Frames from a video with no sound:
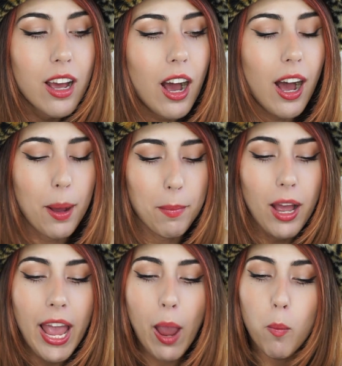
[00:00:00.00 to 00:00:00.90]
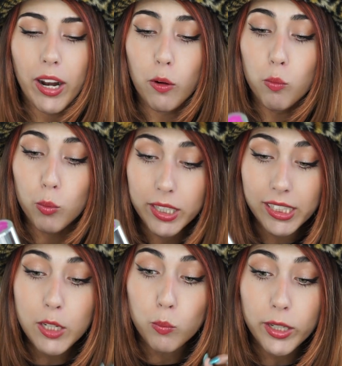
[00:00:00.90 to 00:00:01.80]
um, and what I
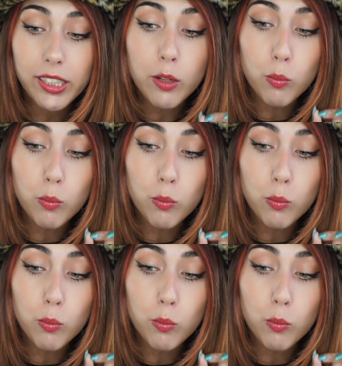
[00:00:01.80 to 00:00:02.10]
really, really,